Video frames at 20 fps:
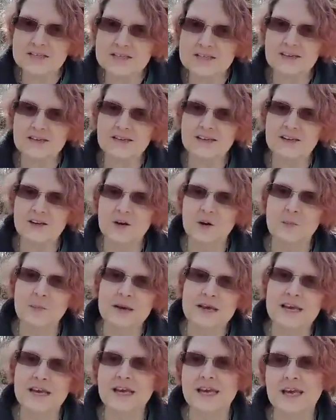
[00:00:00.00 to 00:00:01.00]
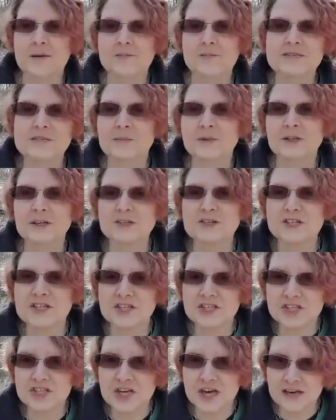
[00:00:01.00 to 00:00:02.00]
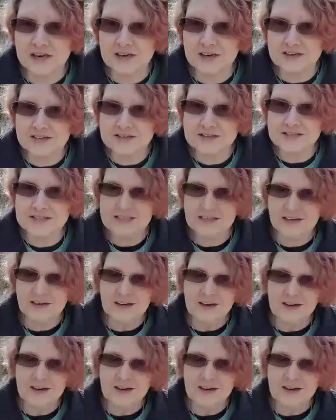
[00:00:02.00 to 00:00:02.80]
You can, make a game similar to checkers.